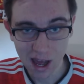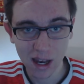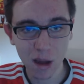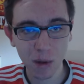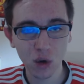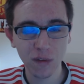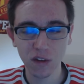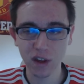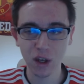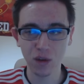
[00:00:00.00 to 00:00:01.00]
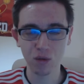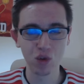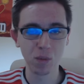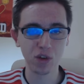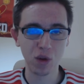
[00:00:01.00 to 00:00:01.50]
Let me know if there's any other
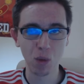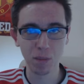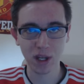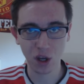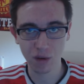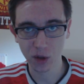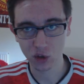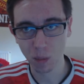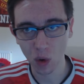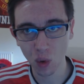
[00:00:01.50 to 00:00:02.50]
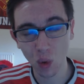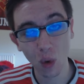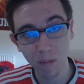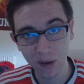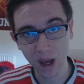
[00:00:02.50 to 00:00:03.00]
rumours you want me to cover tomorrow.
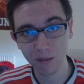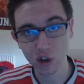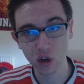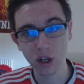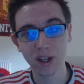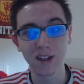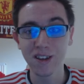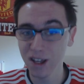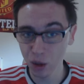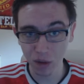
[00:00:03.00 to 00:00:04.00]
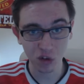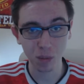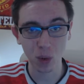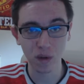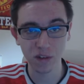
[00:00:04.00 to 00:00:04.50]
Hopefully, I've enjoyed. Continue the
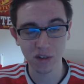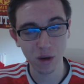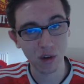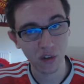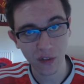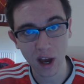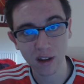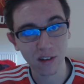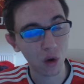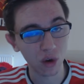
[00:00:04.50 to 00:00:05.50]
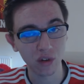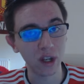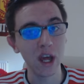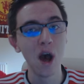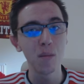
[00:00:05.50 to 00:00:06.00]
support on the series. Thanks,
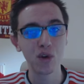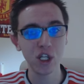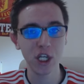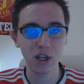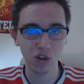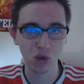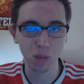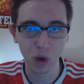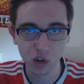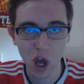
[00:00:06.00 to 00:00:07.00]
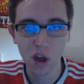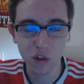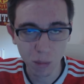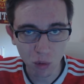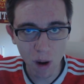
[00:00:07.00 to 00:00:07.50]
honestly. Appreciate it so much.
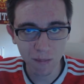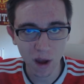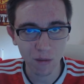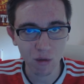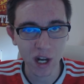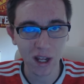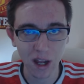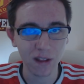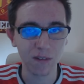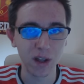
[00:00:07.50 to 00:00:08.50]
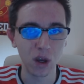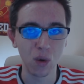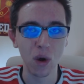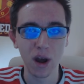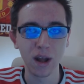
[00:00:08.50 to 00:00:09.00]
Subscribe if you haven't already. Like the
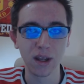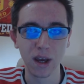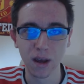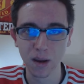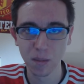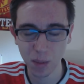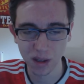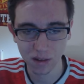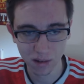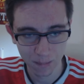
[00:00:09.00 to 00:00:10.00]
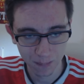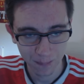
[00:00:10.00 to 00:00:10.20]
video. And yeah, peace.